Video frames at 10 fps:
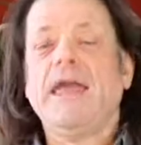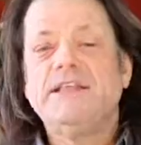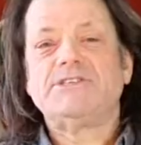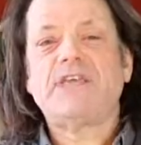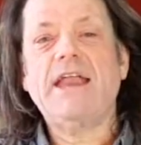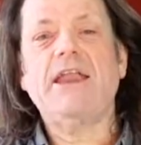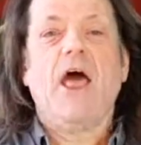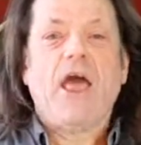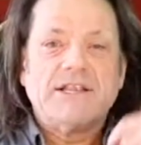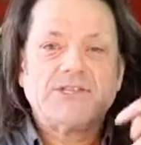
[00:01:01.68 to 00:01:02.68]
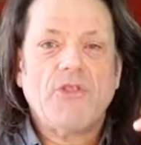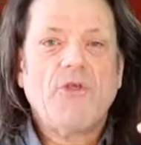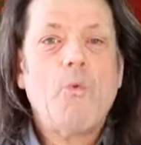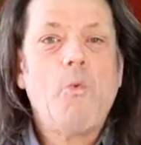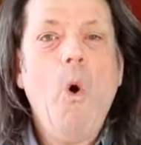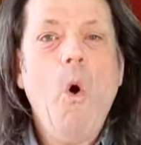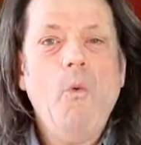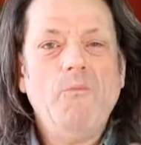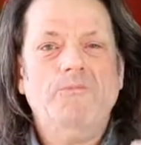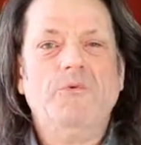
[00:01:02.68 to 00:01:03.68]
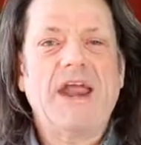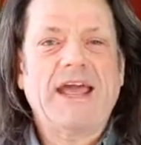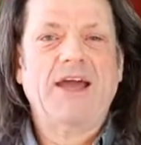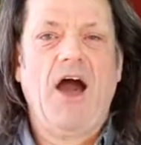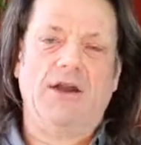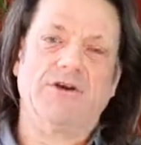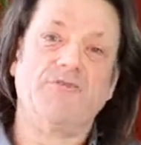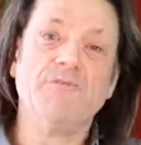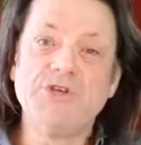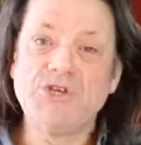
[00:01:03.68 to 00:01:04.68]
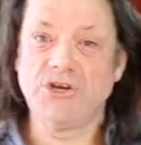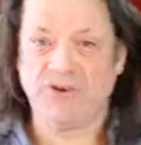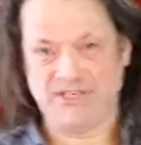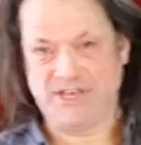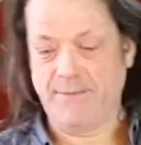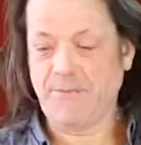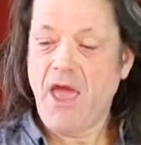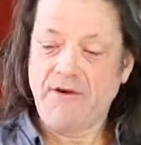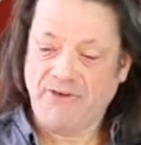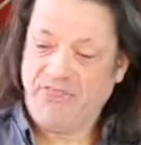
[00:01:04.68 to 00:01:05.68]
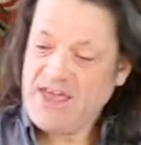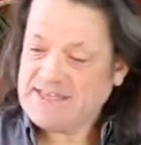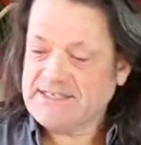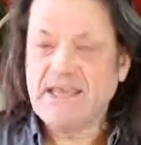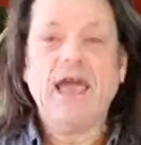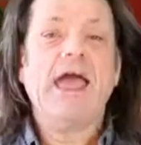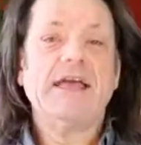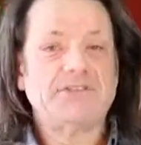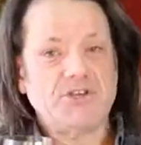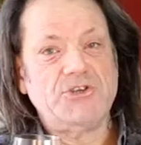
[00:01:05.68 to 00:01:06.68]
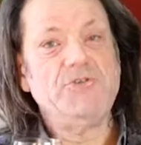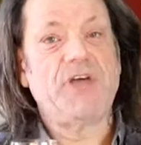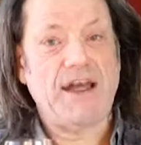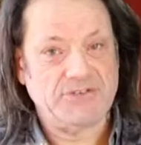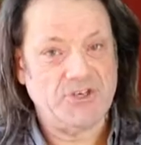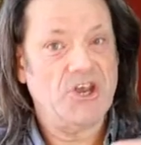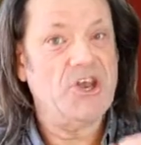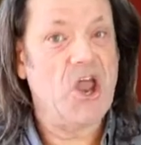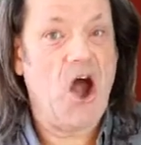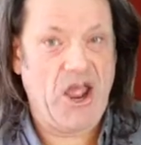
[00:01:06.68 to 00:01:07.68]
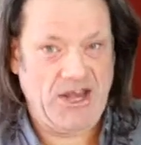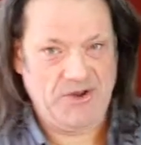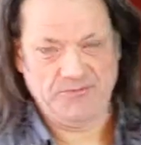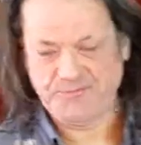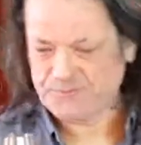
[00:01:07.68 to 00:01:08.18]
Instead, it's got the warm brick colour of maturity. For this is a 2009.